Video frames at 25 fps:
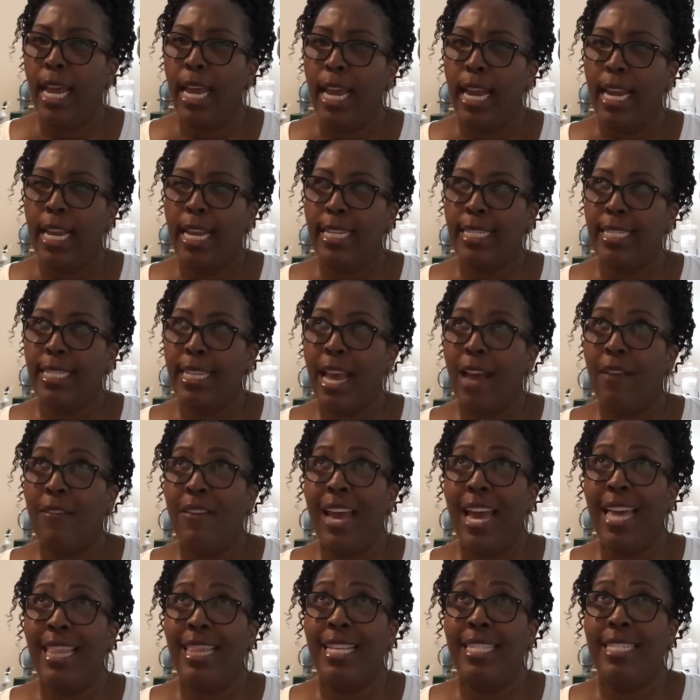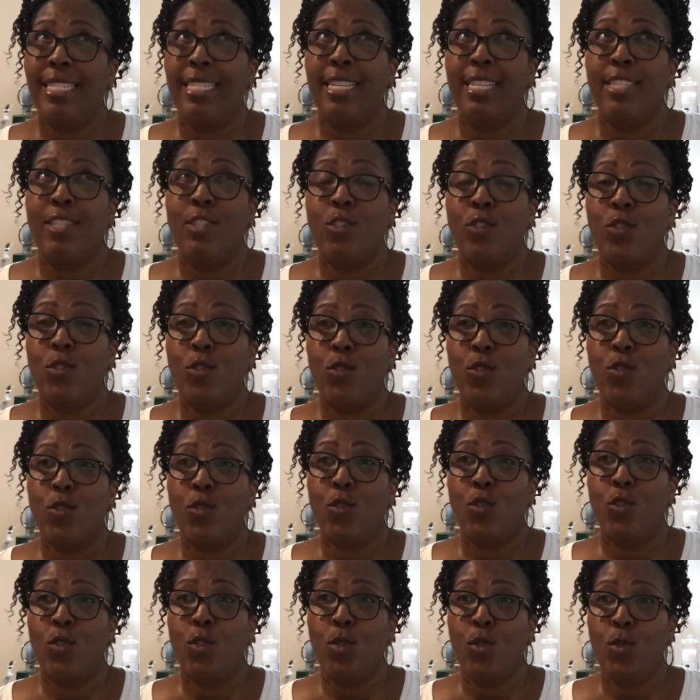Let's see, I've had this since
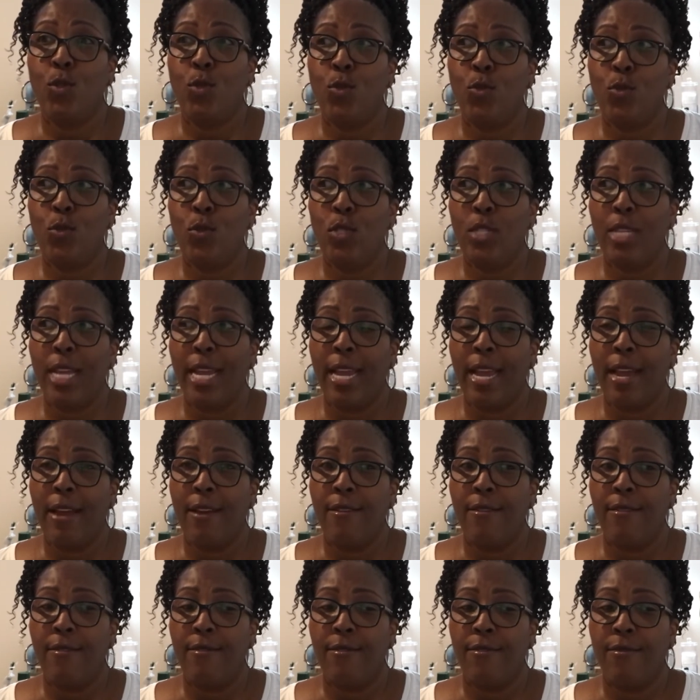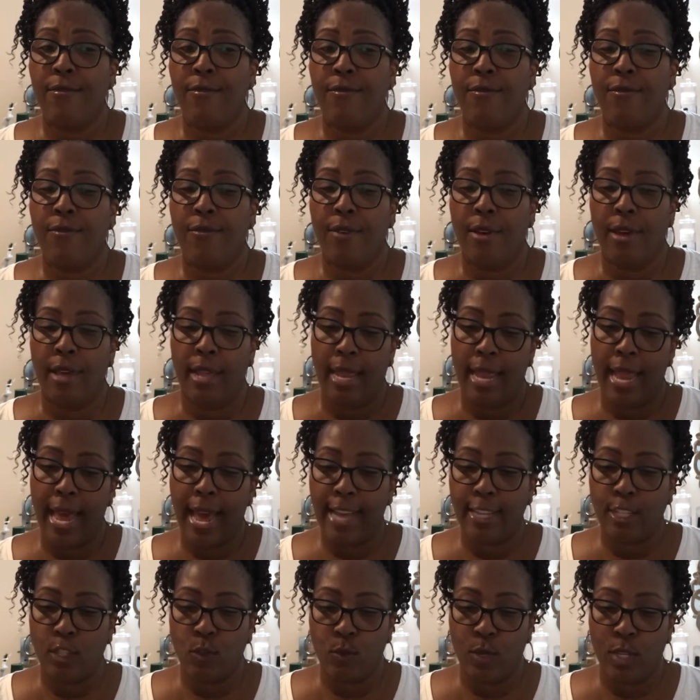Tuesday of
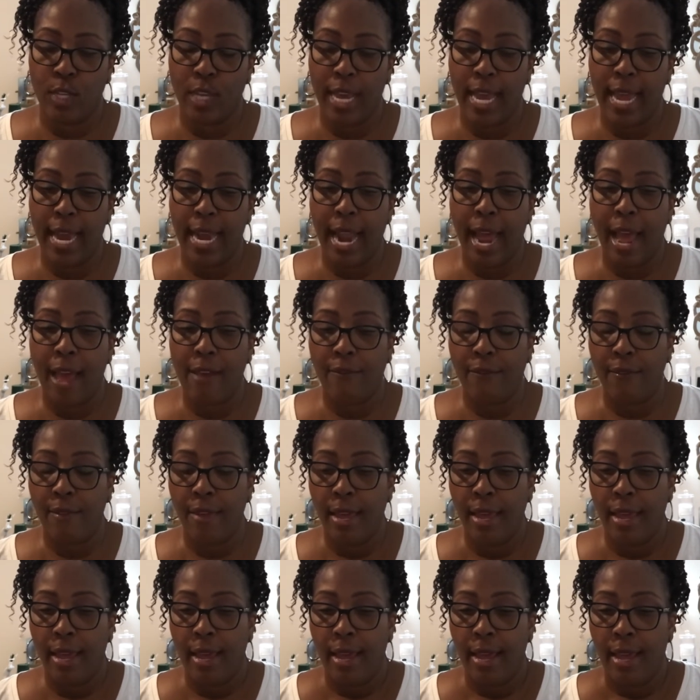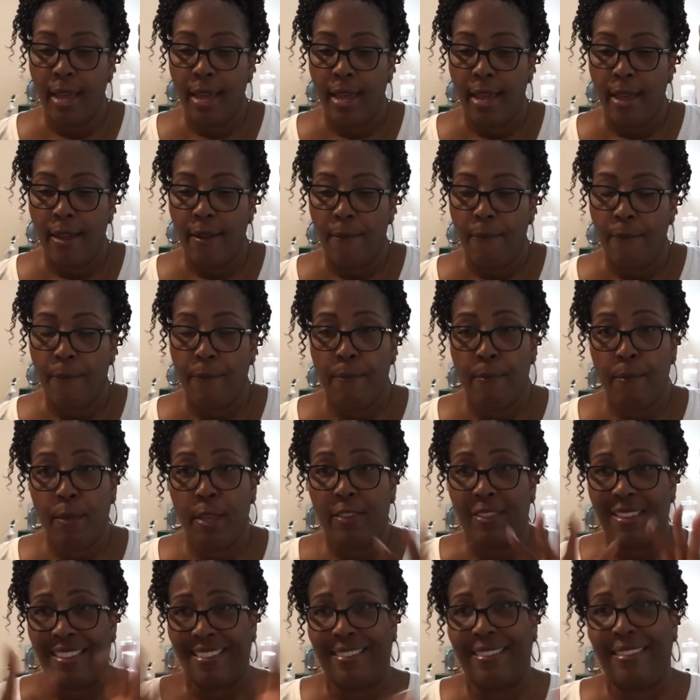last week, and
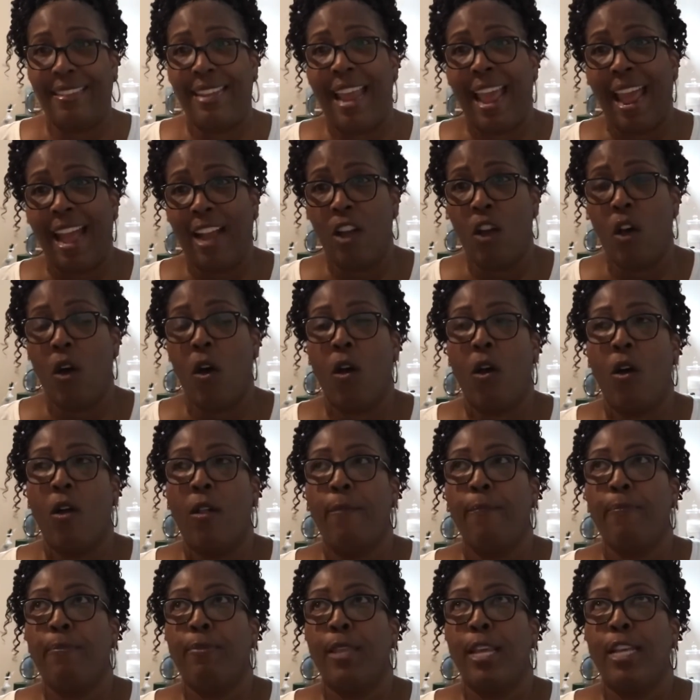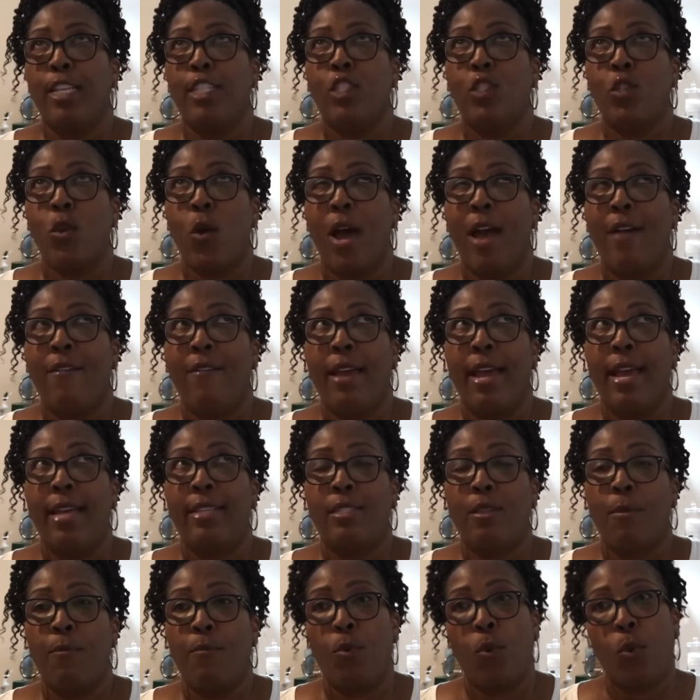it's a snack haul. So I've had
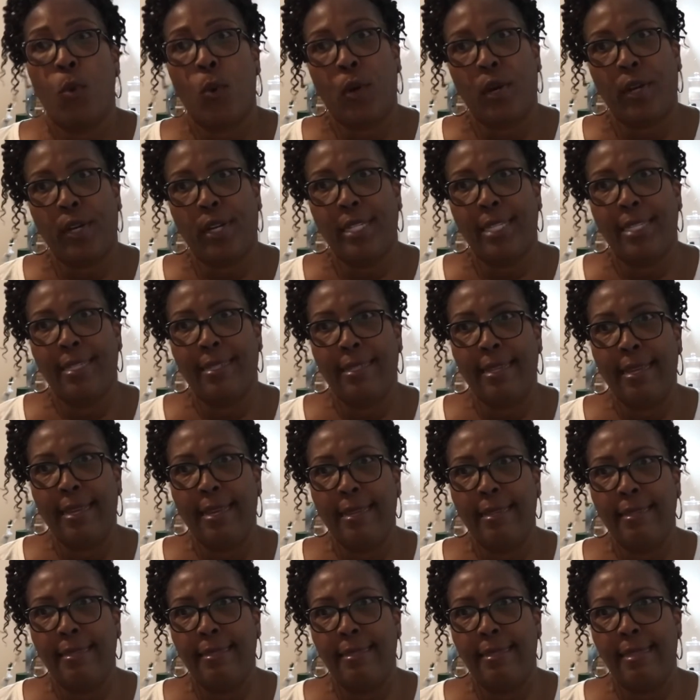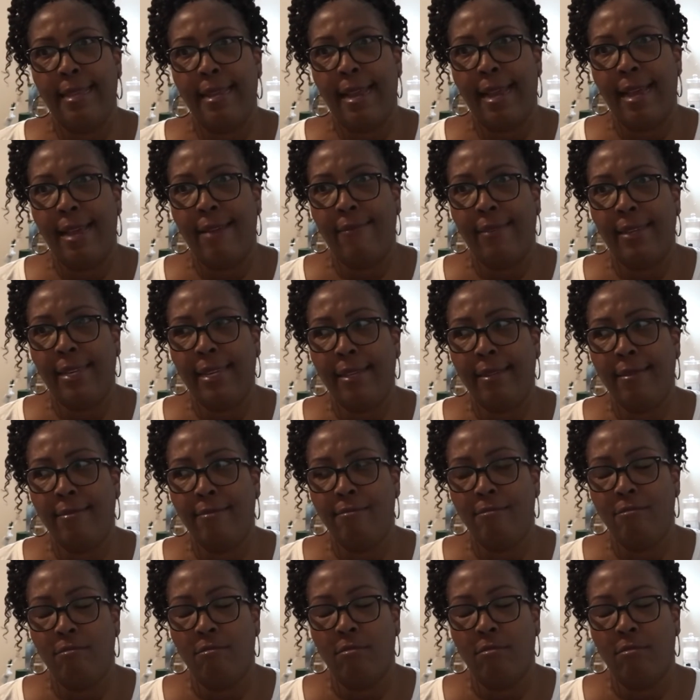some pork skins that I've eaten.